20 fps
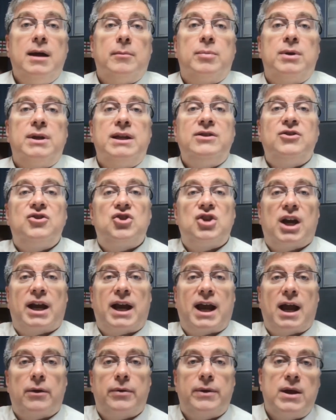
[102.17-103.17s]
please
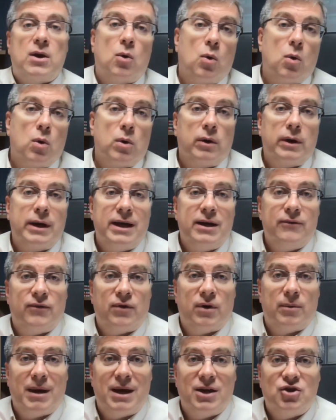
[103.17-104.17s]
check out the order
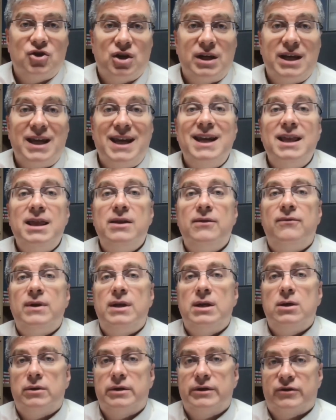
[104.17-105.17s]
information in the
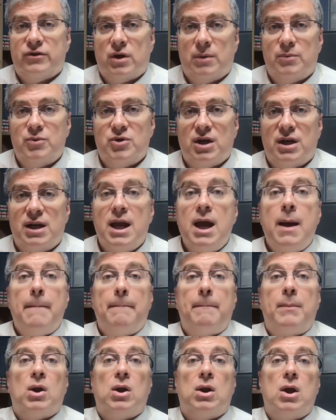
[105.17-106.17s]
video description
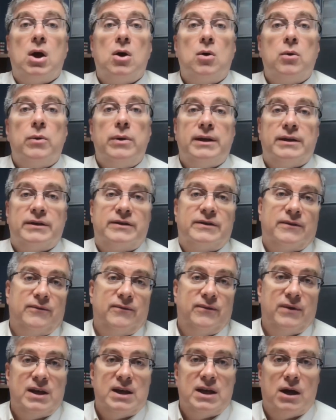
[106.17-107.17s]
below this
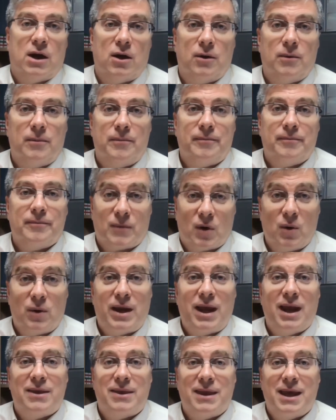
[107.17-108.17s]
video.
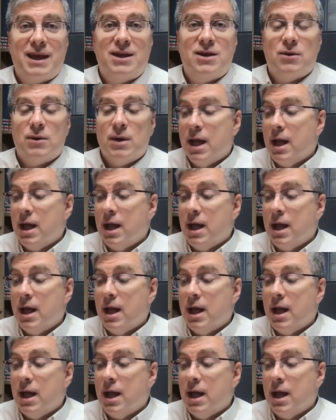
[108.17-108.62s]
Okay, thank you.